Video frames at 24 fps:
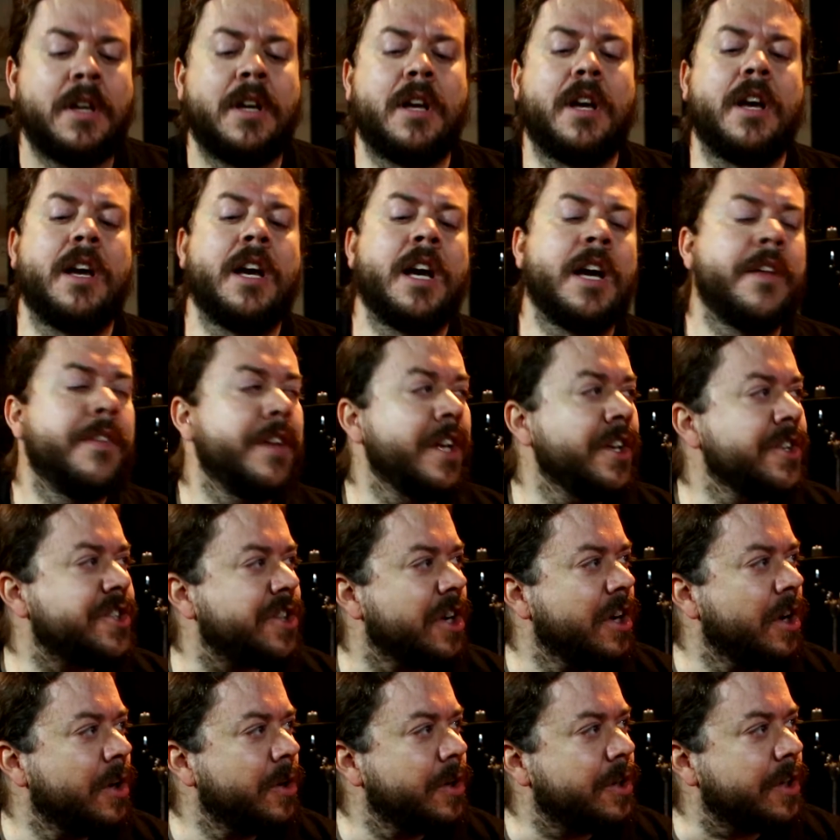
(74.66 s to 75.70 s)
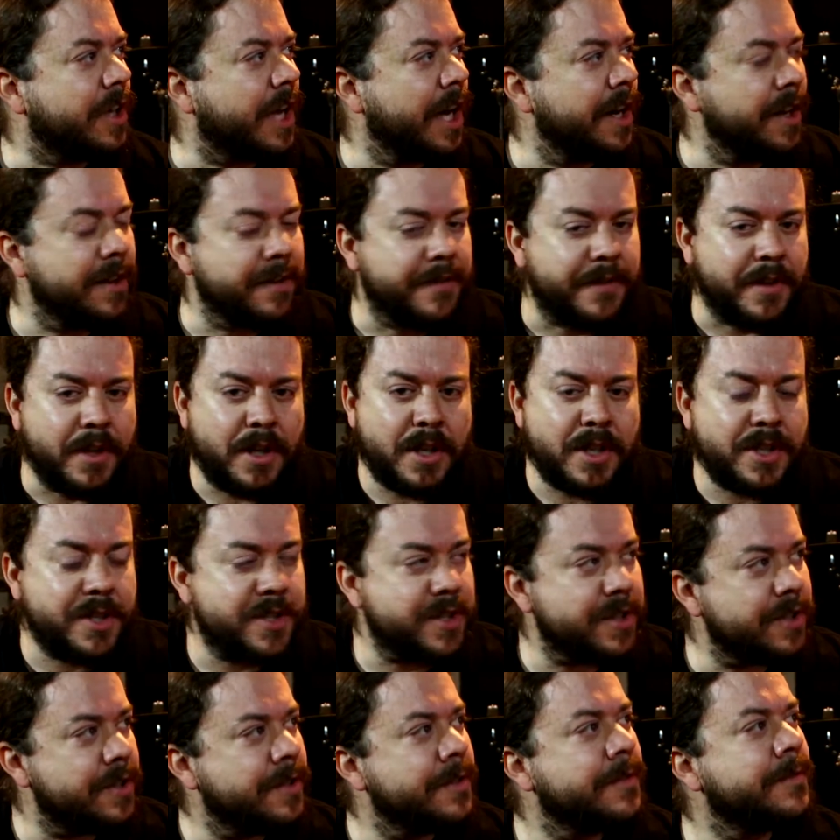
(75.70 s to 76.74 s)
And the intro to kind of the
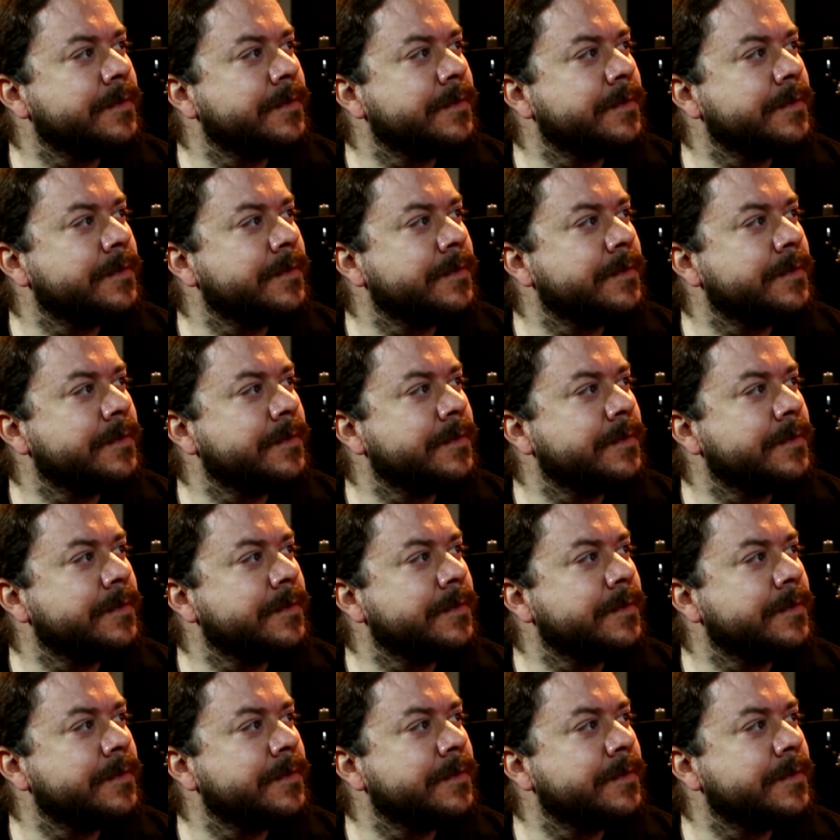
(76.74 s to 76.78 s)
verse.